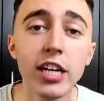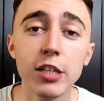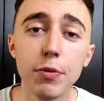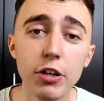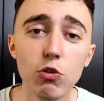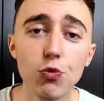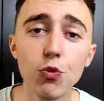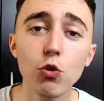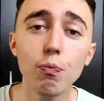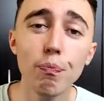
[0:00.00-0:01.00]
It's very
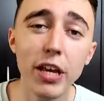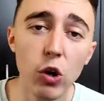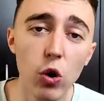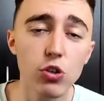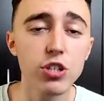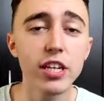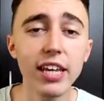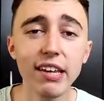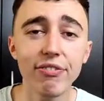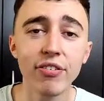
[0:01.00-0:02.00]
useful because
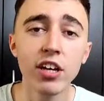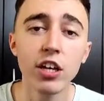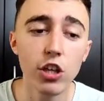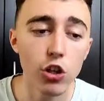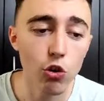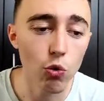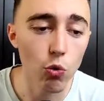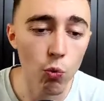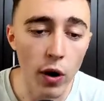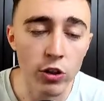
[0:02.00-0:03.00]
if
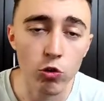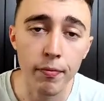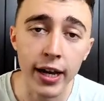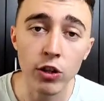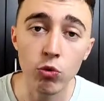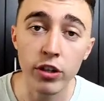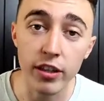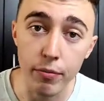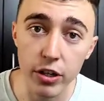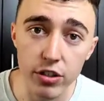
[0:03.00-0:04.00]
you want to mine
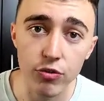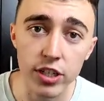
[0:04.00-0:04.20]
during the merge,